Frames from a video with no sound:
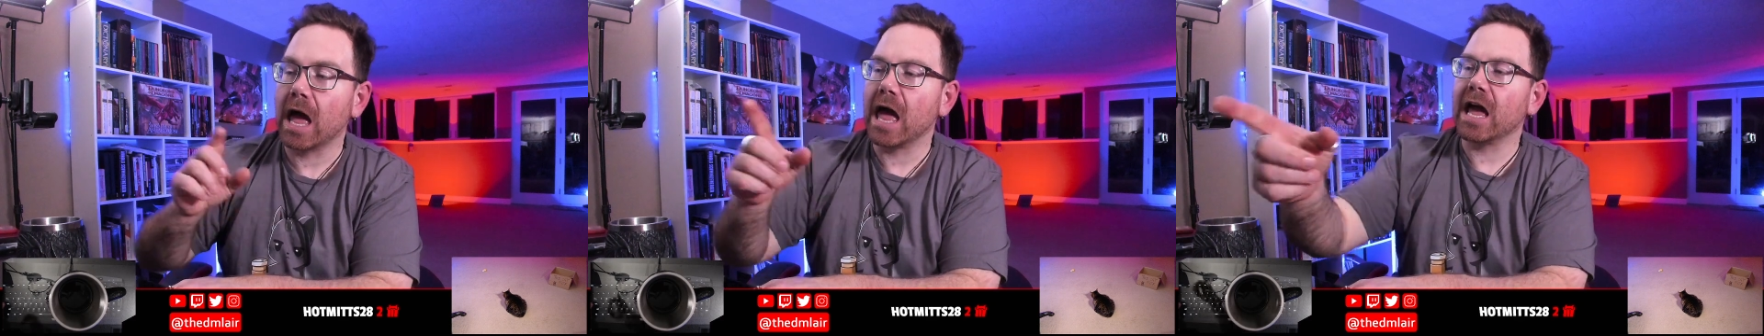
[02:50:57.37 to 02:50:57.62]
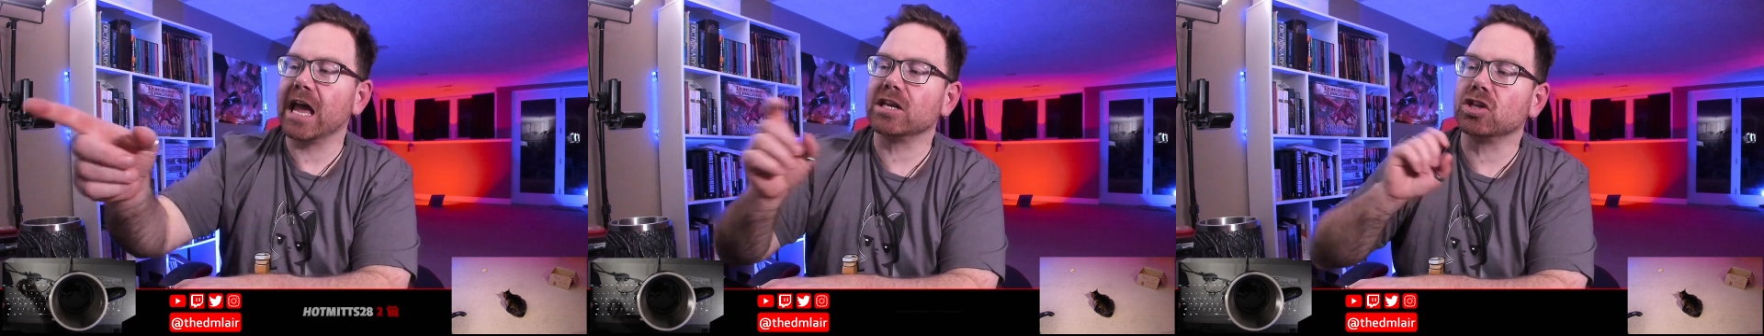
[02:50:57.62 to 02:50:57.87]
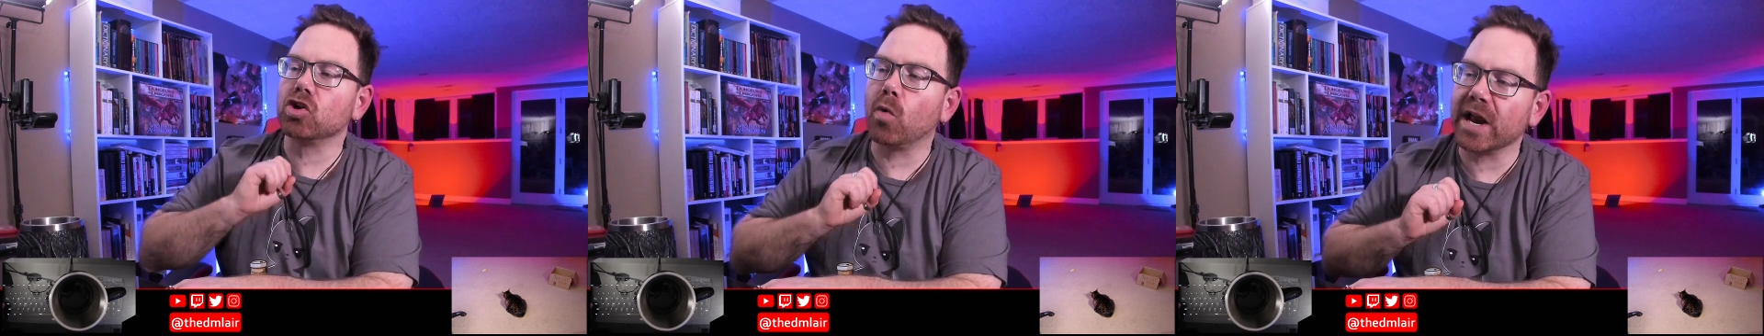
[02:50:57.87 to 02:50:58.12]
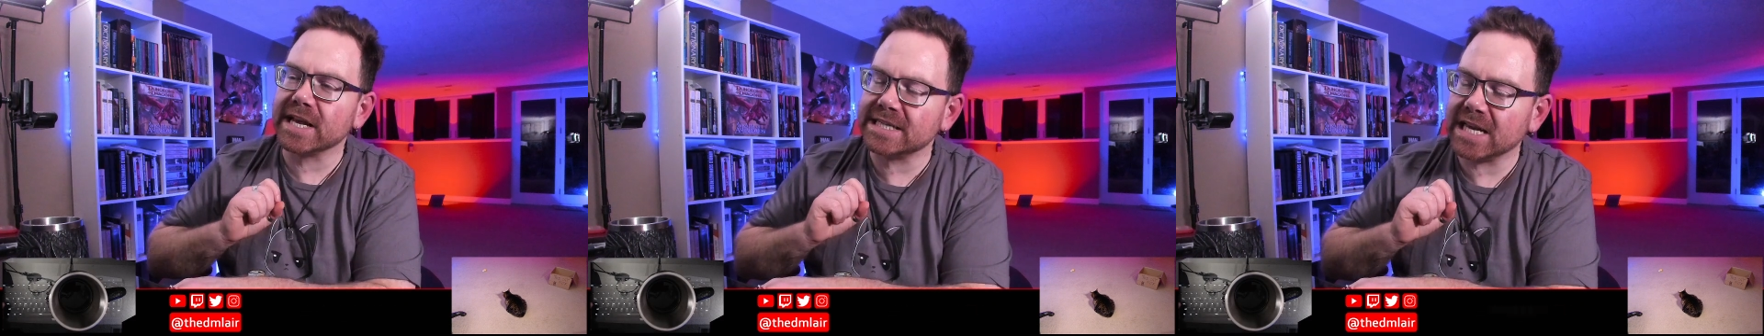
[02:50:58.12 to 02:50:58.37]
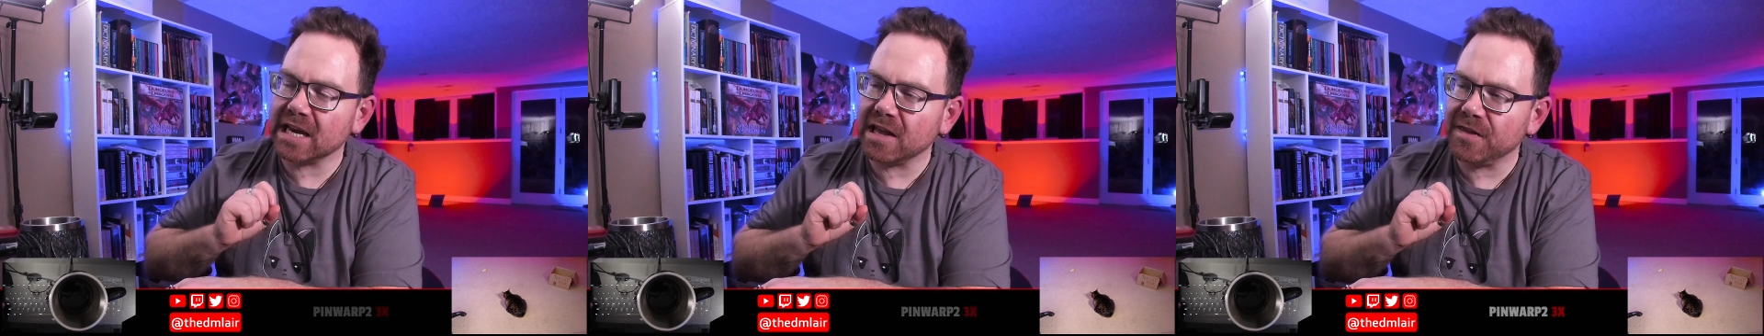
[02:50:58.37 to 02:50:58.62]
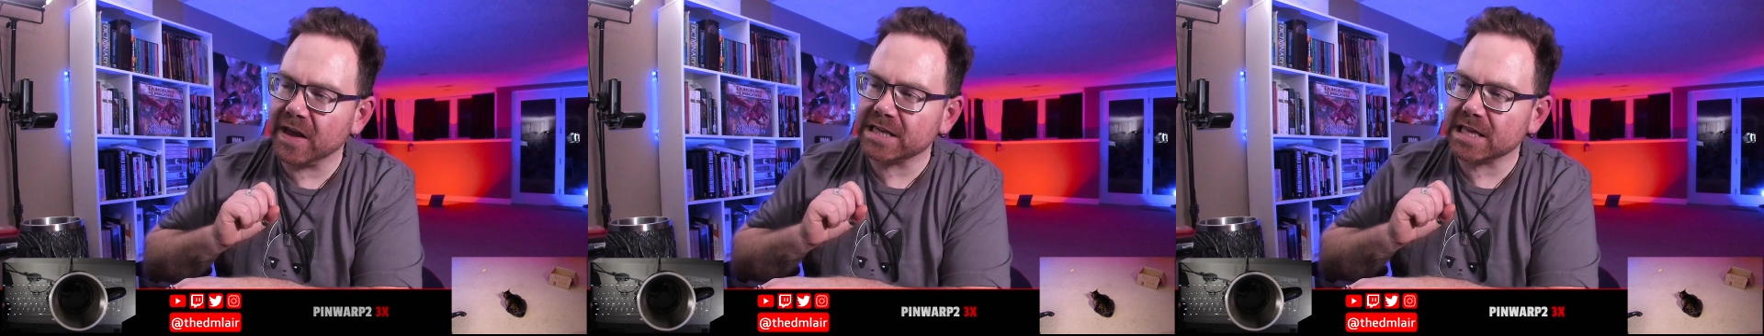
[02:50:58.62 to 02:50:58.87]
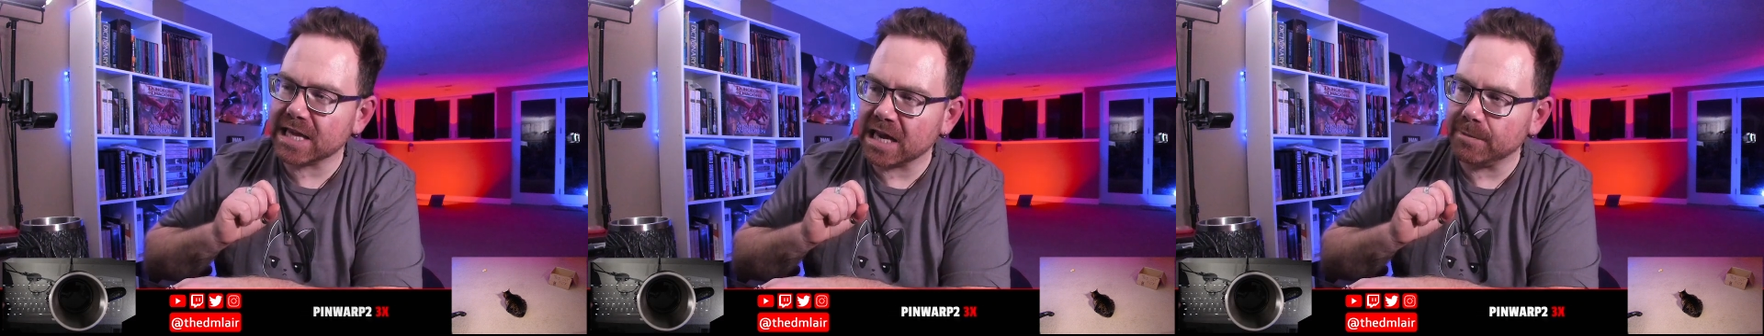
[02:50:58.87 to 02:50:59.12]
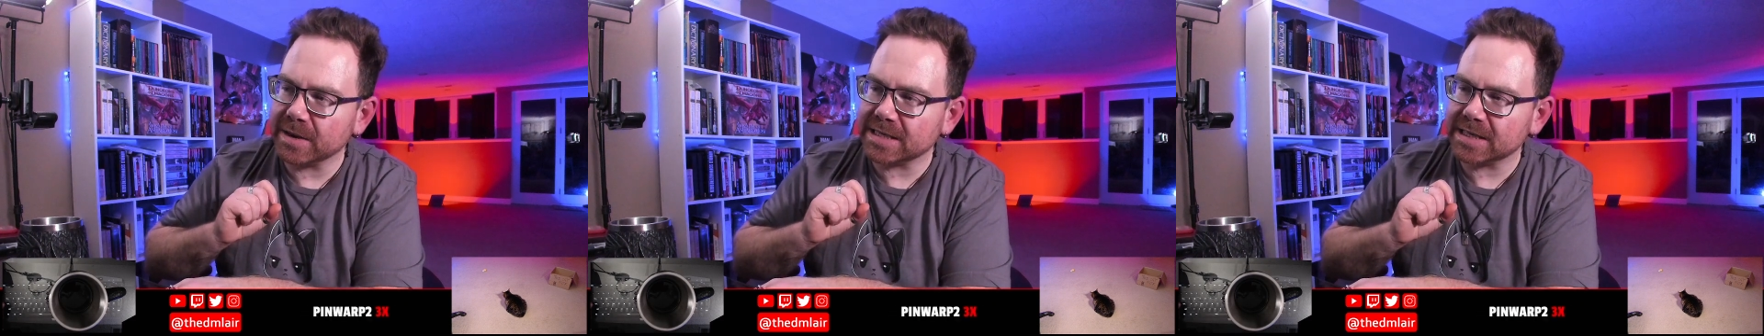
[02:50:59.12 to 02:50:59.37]
Hey, do you want to say anything to the
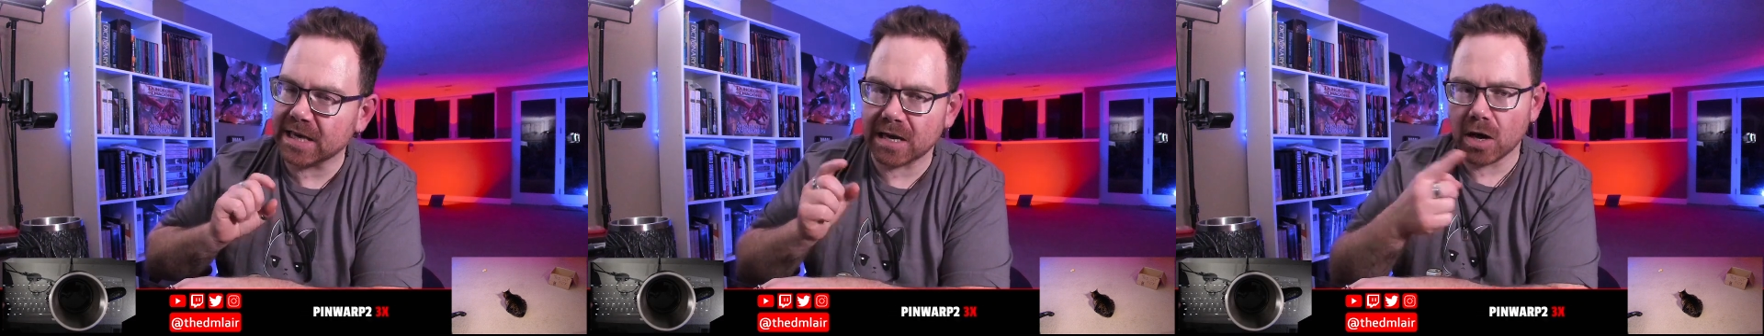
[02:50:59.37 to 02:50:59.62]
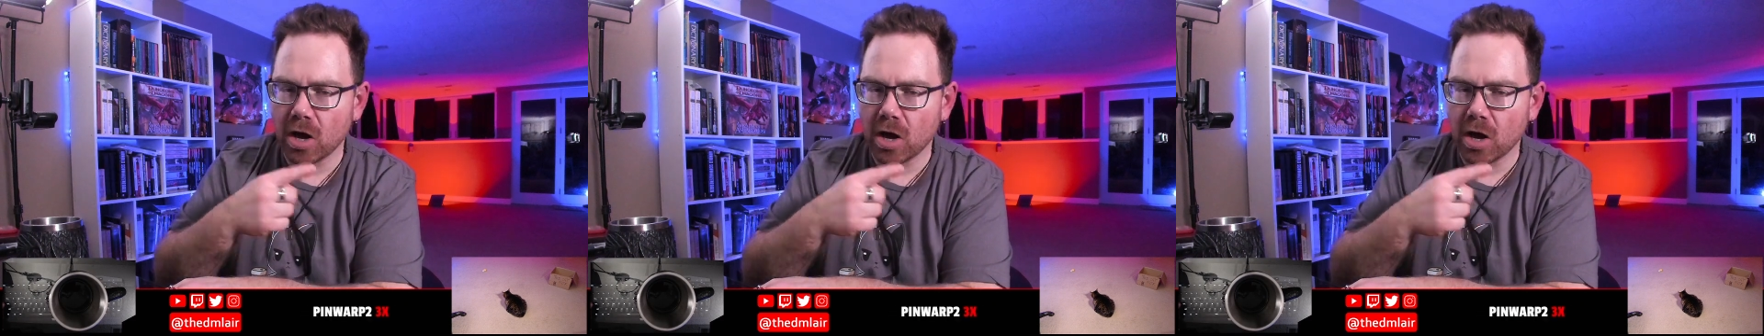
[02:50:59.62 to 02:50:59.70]
NPC